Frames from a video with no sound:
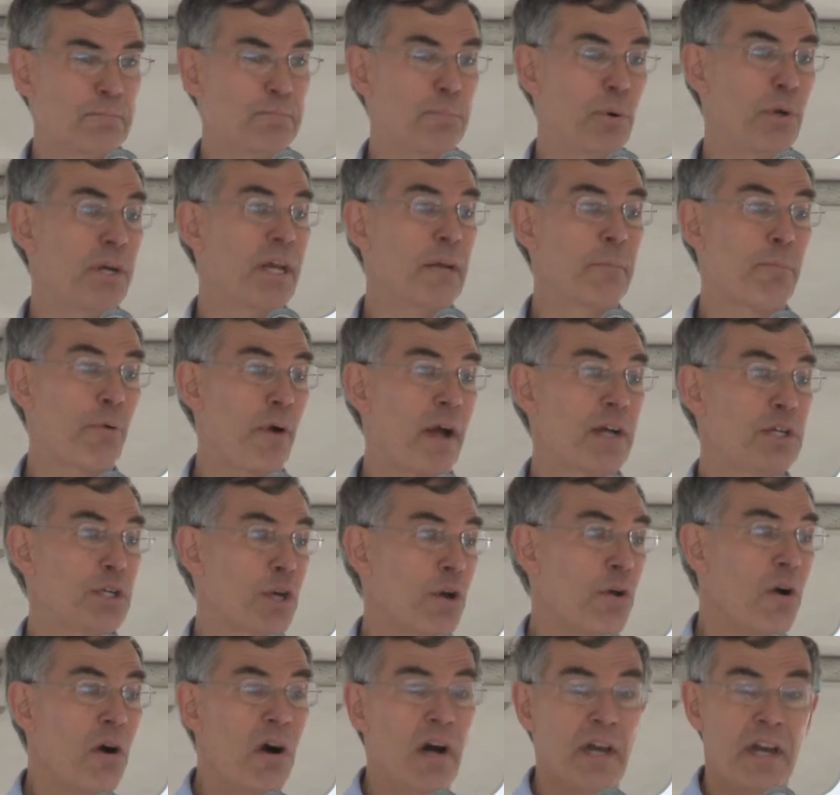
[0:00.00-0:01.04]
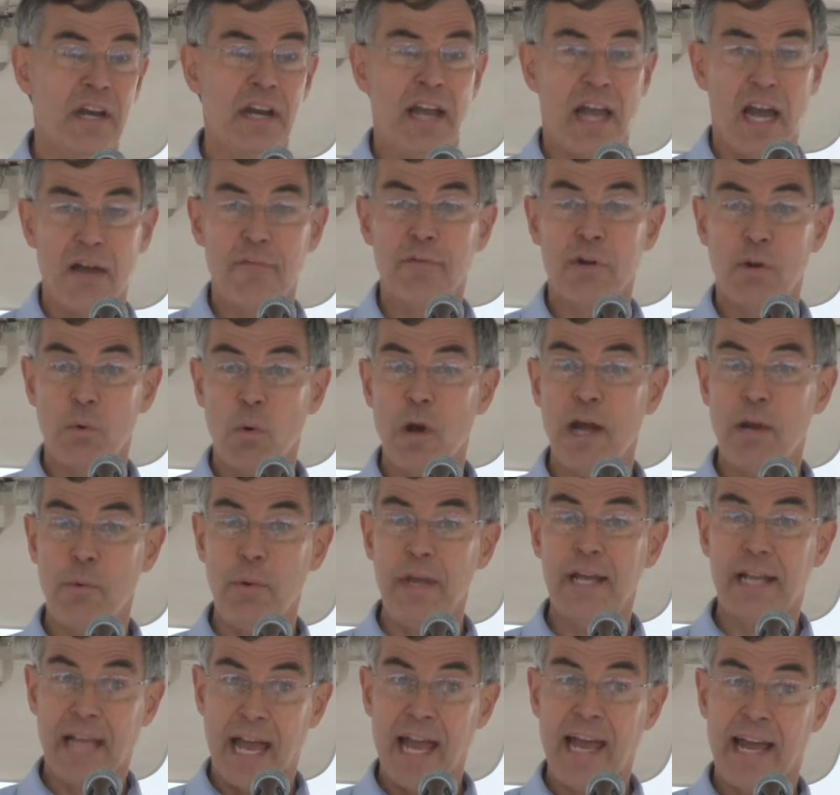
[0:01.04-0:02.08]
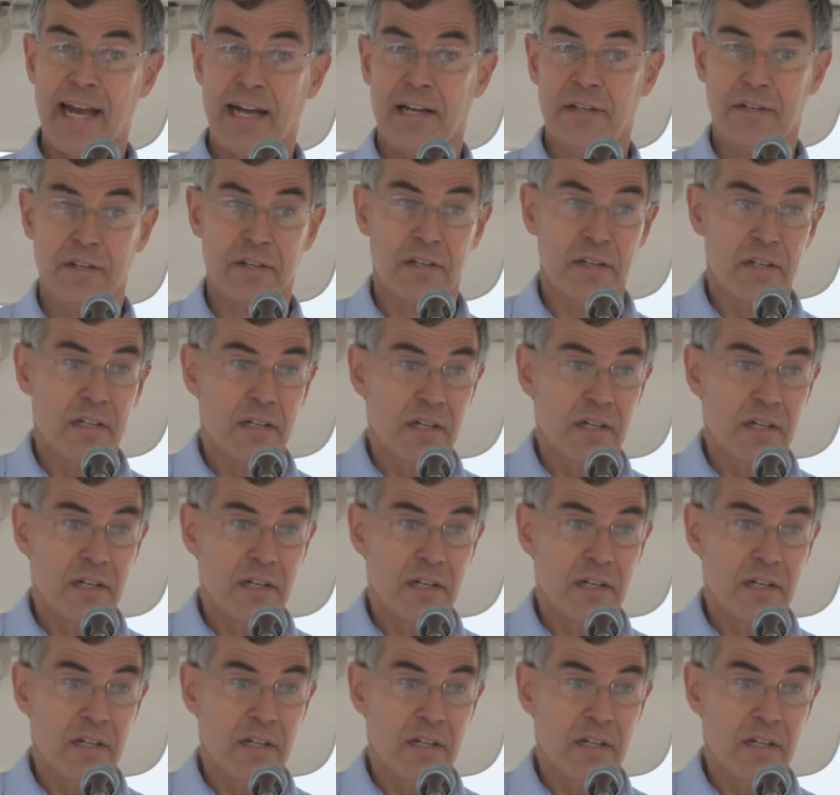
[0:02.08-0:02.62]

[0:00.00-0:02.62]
putting pressure on in every way we can